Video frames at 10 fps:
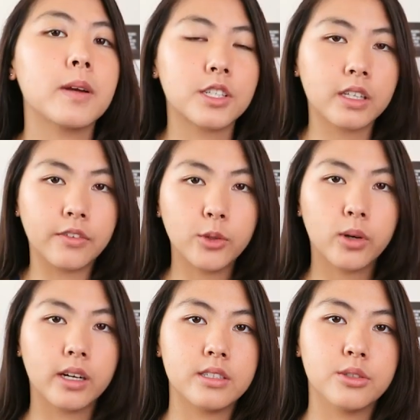especially if you
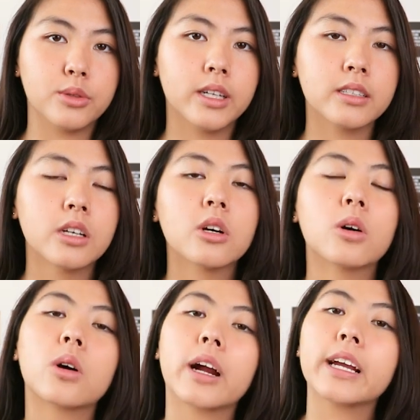are a student
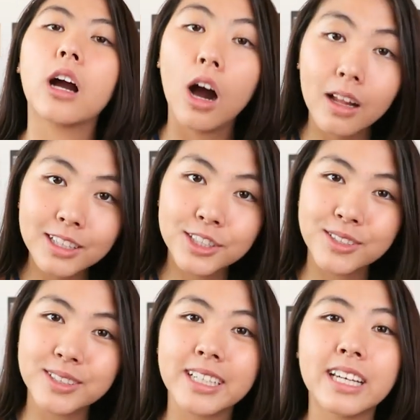or a college
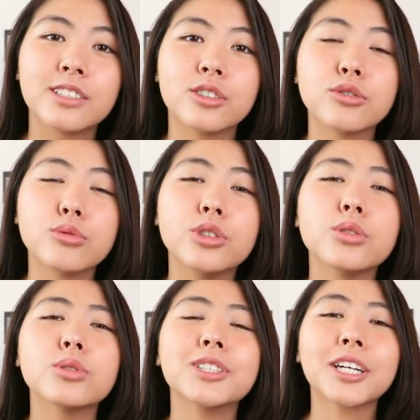student, is to
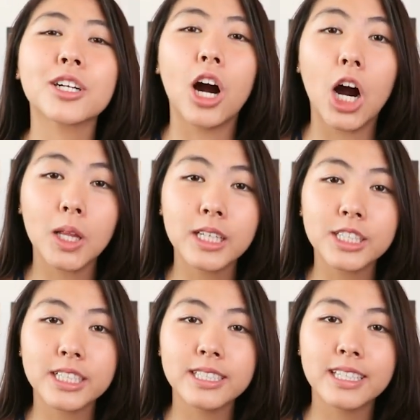use your
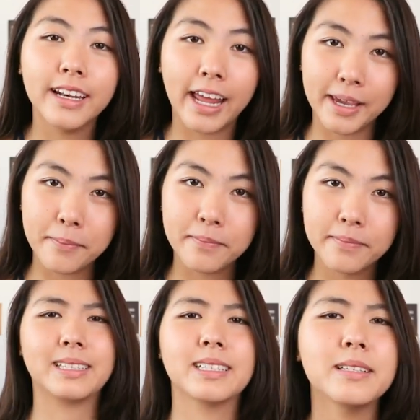college's name.
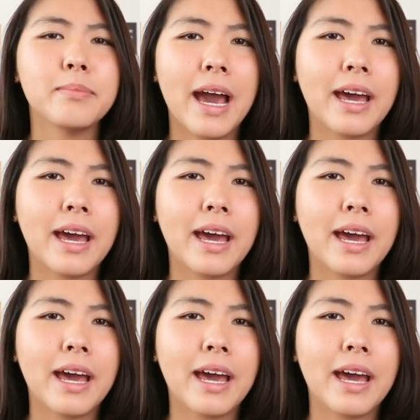It doesn't